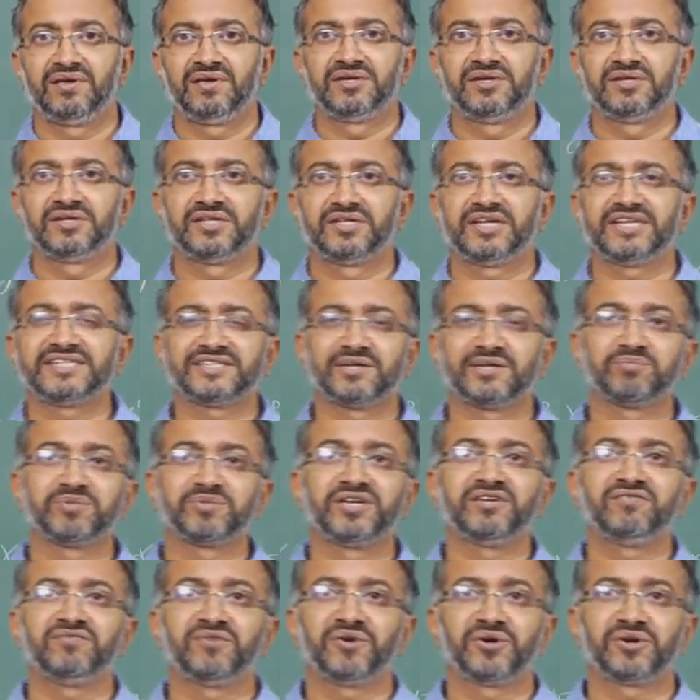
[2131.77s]
So that's
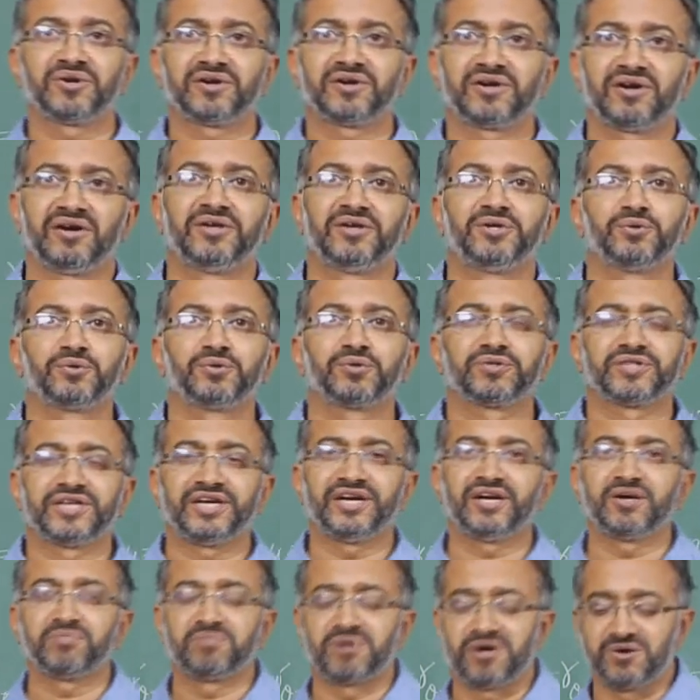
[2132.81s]
something for you to
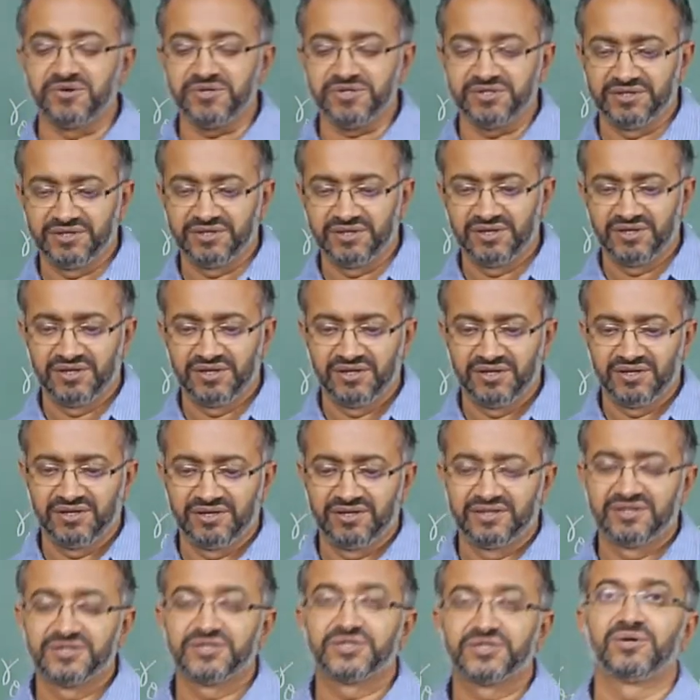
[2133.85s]
think about.
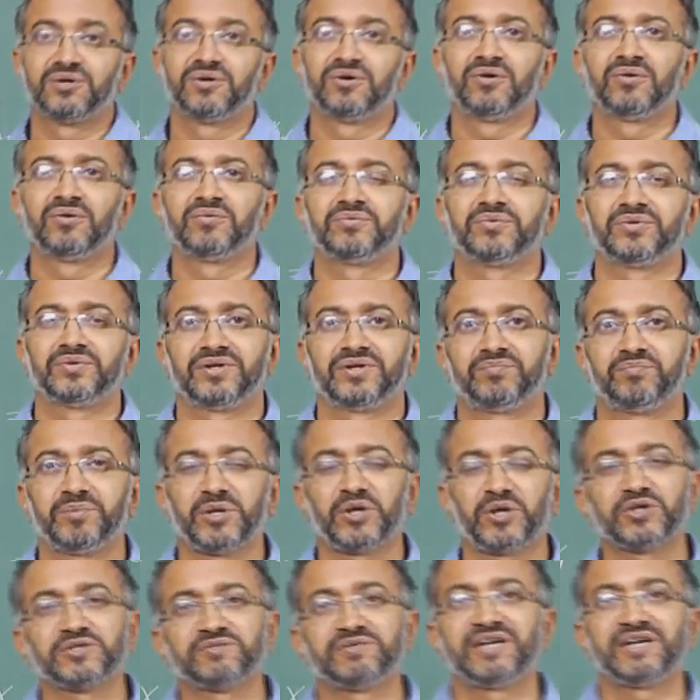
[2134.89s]
So
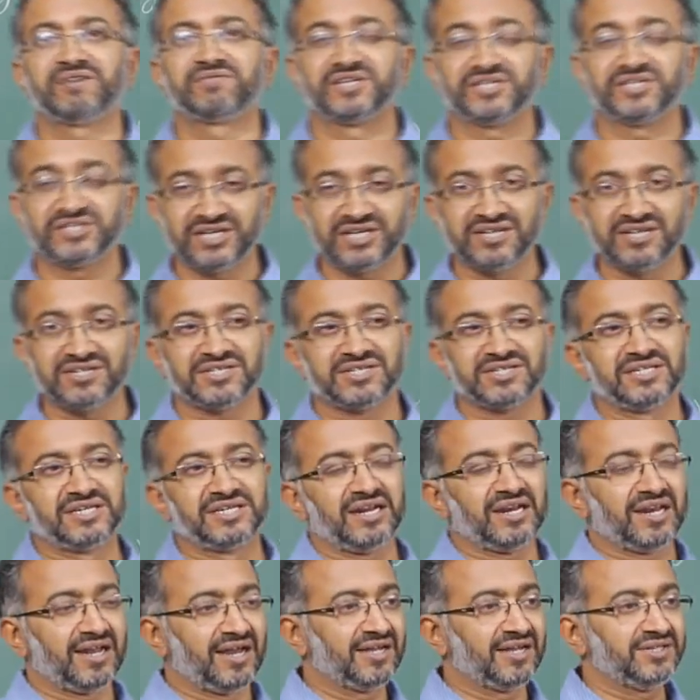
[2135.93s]
because we have discussed in
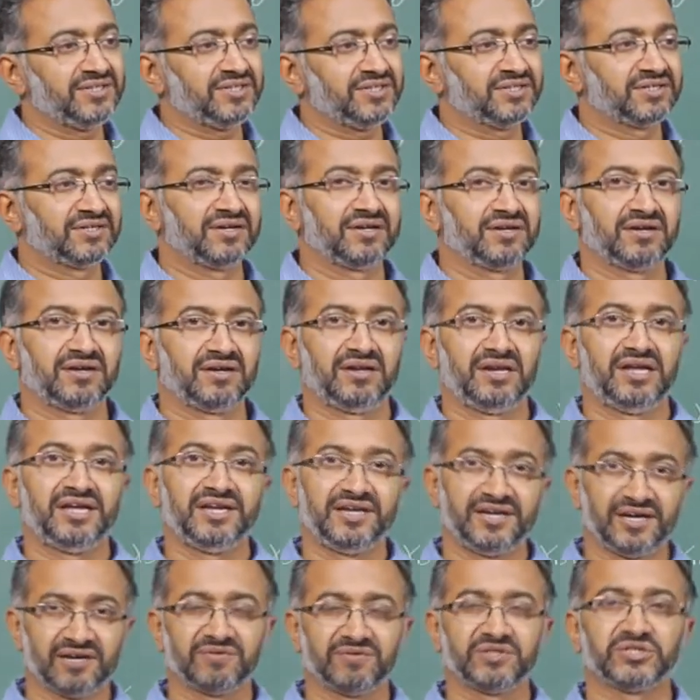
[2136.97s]
class
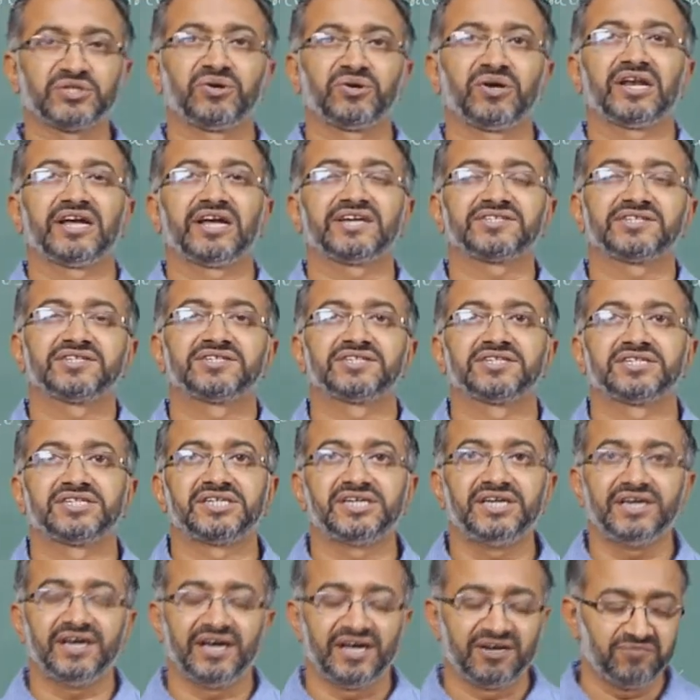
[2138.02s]
linear
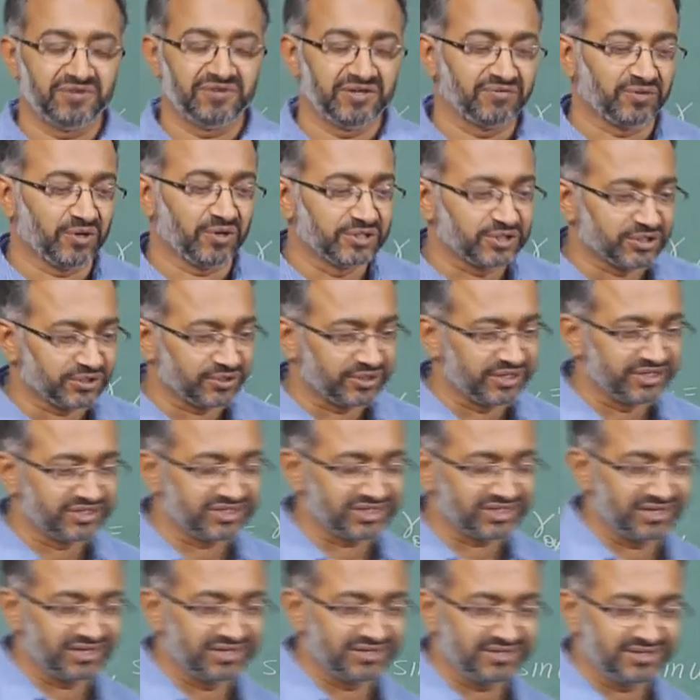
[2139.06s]
viscoelasticity, and we have also
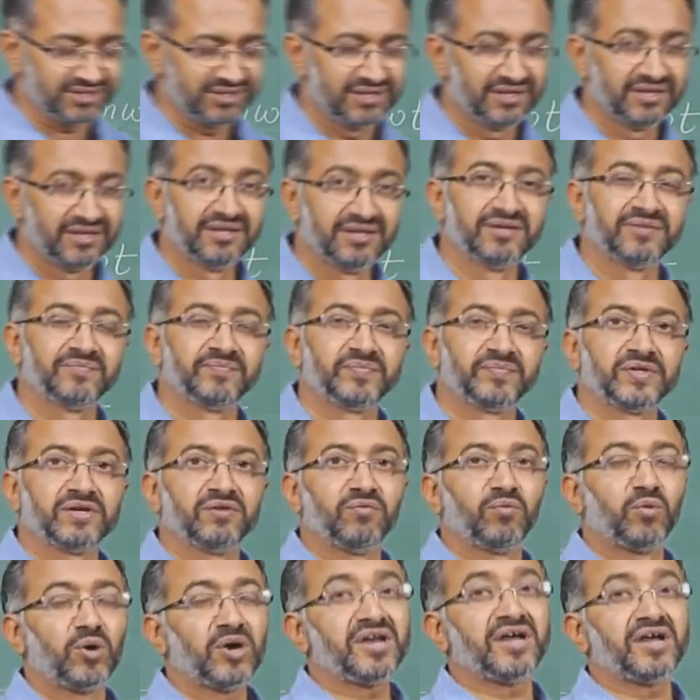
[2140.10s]
discussed
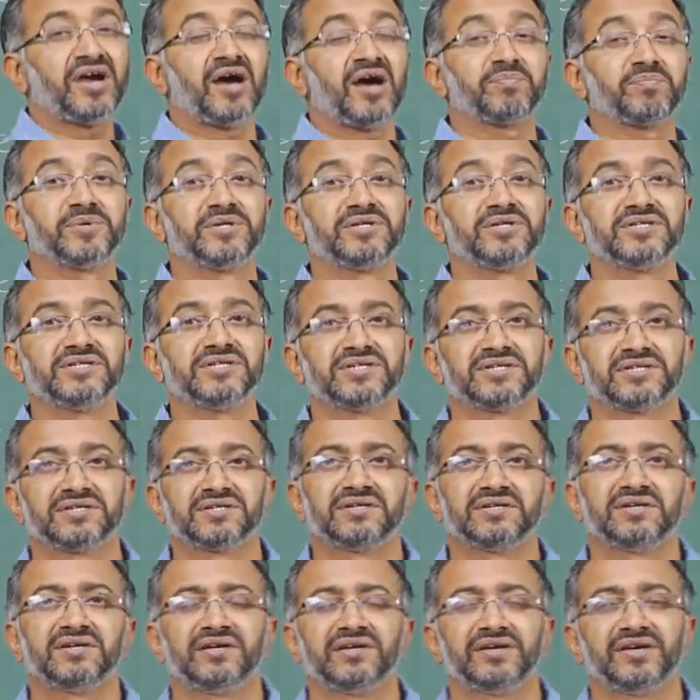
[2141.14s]
what happens
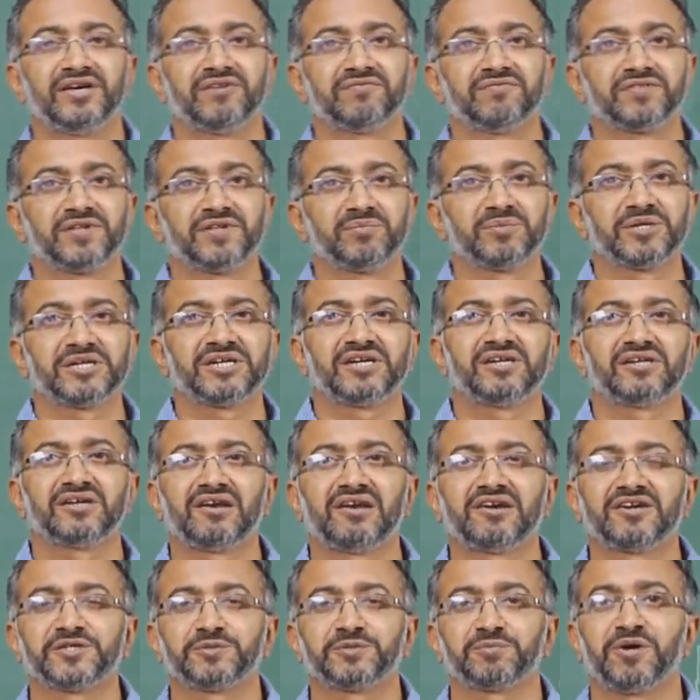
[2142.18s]
if the material
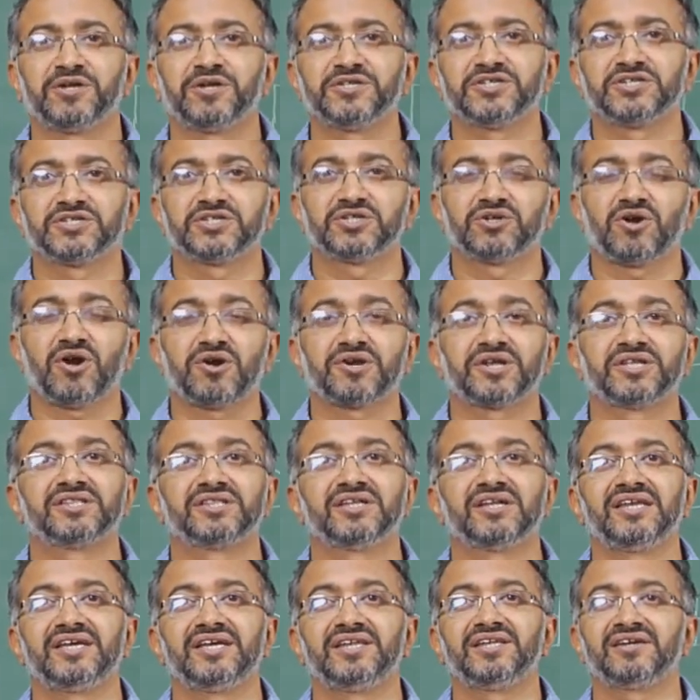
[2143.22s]
response is not in
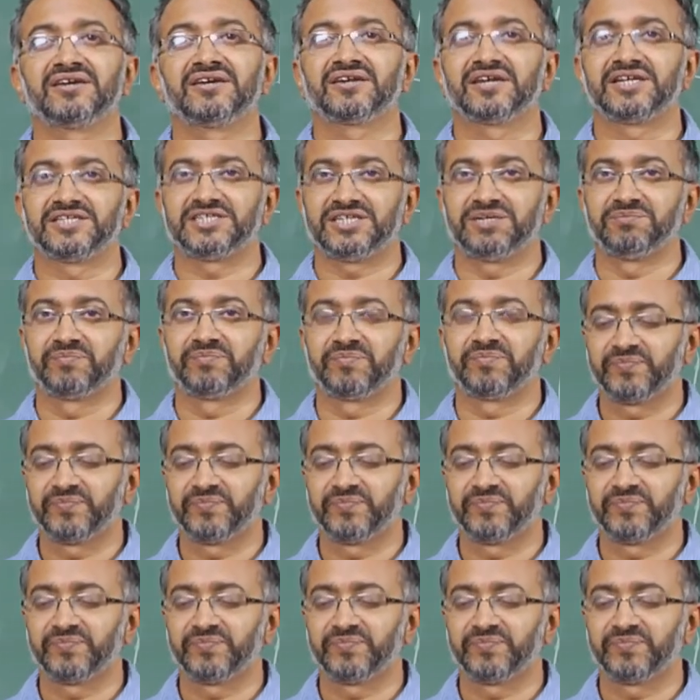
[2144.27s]
the linear regime.